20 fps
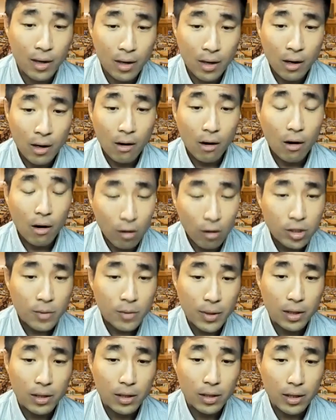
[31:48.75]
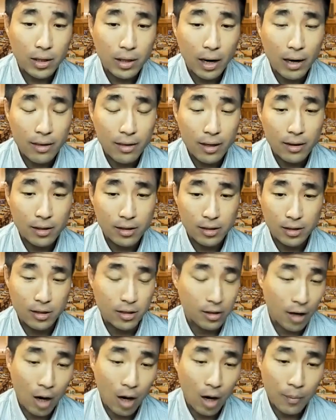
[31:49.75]
Ultimately, I think this is an
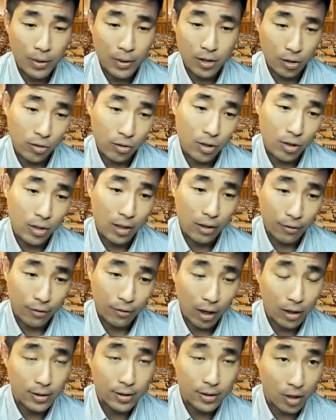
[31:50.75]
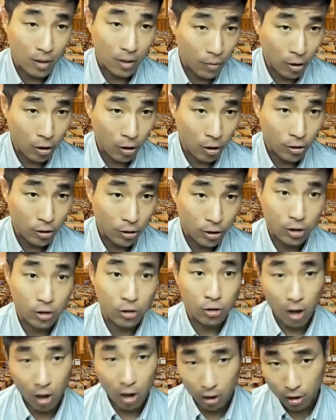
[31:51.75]
opportunity for us to emerge
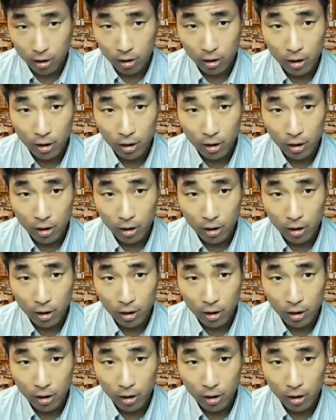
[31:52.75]
stronger,